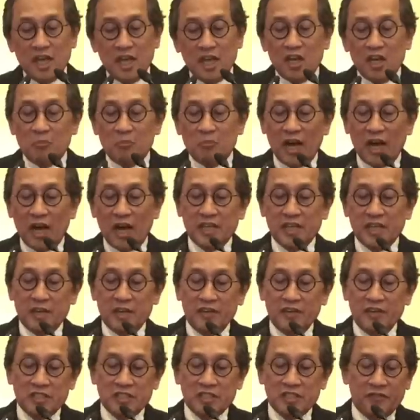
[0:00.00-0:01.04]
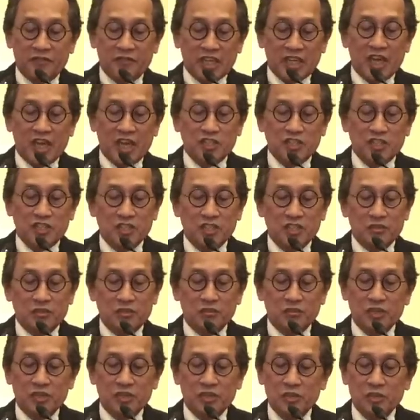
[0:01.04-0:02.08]
by diversification to
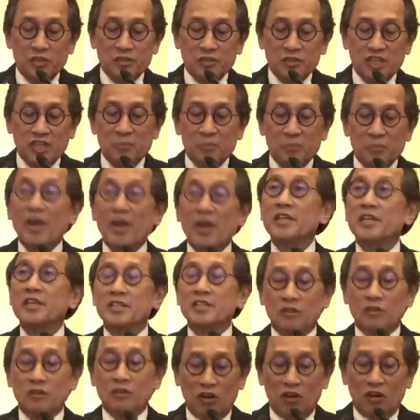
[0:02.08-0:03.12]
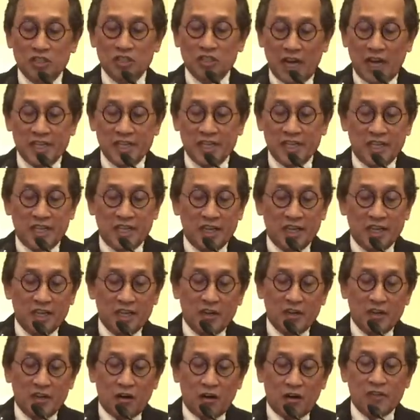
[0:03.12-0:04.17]
reduce the dependence on China
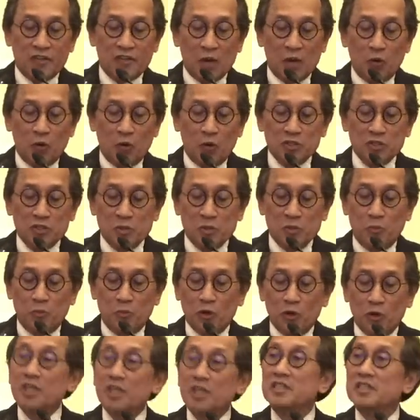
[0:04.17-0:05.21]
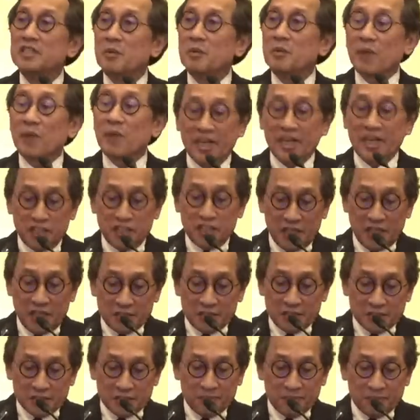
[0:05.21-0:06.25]
of their most important supply
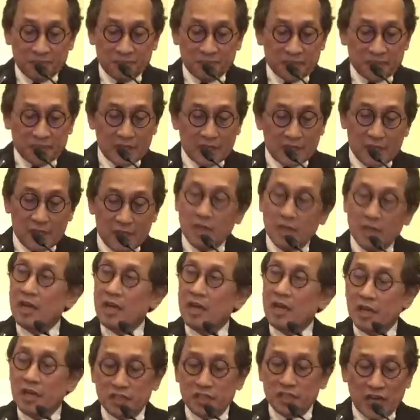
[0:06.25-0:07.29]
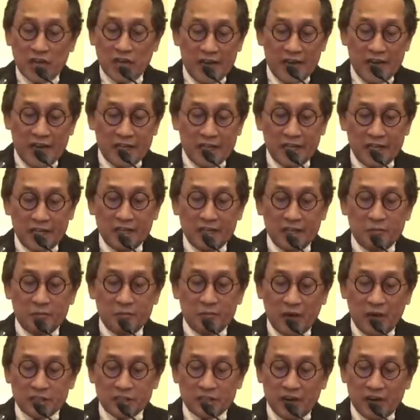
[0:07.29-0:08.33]
chains. And China
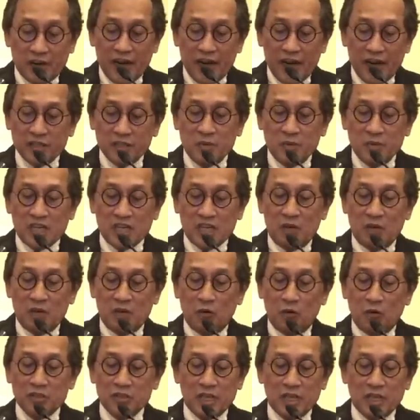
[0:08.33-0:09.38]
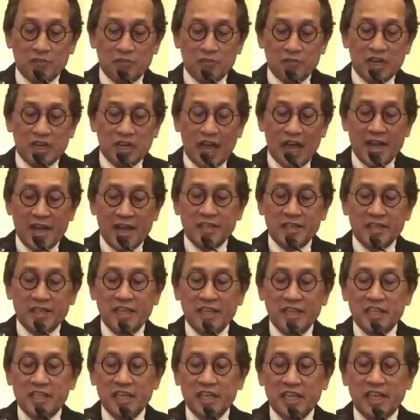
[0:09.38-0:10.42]
by trying to become more self-reliant in
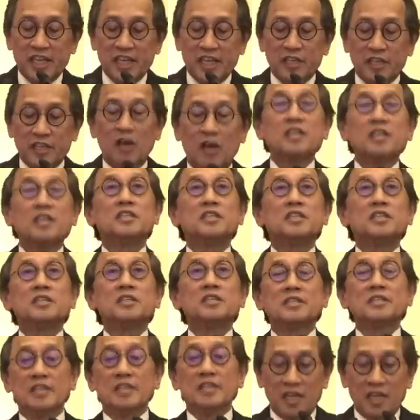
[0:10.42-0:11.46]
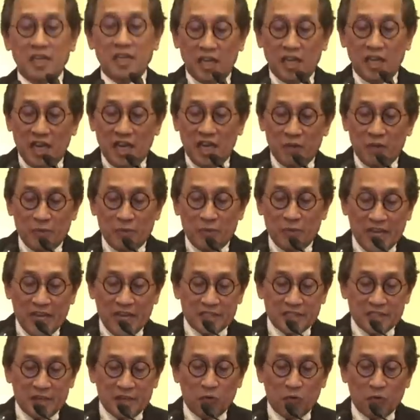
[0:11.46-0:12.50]
key technologies and
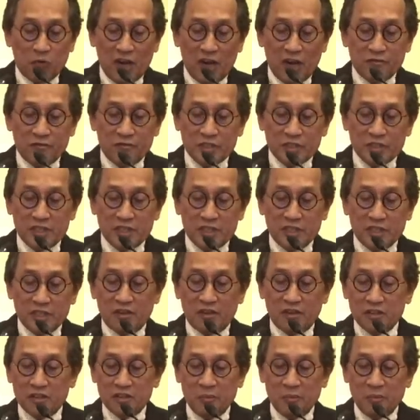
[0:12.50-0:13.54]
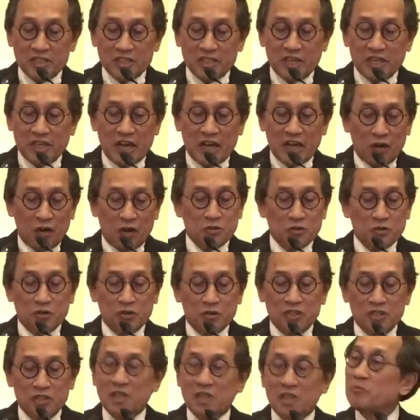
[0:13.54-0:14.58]
placing more emphasis on domestic household
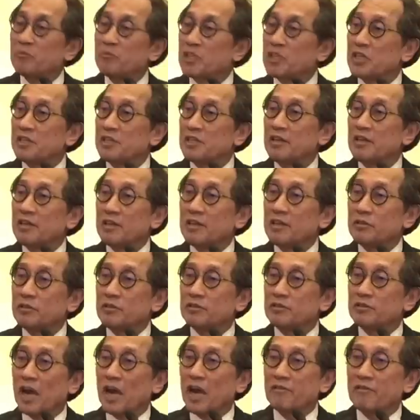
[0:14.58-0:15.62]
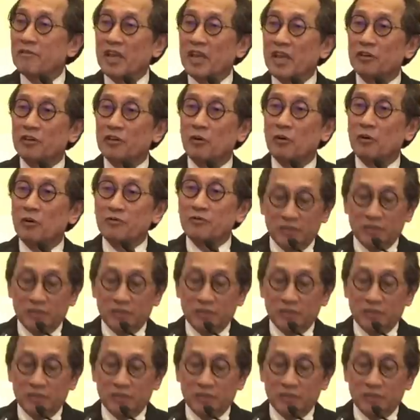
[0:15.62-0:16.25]
consumption to drive their growth.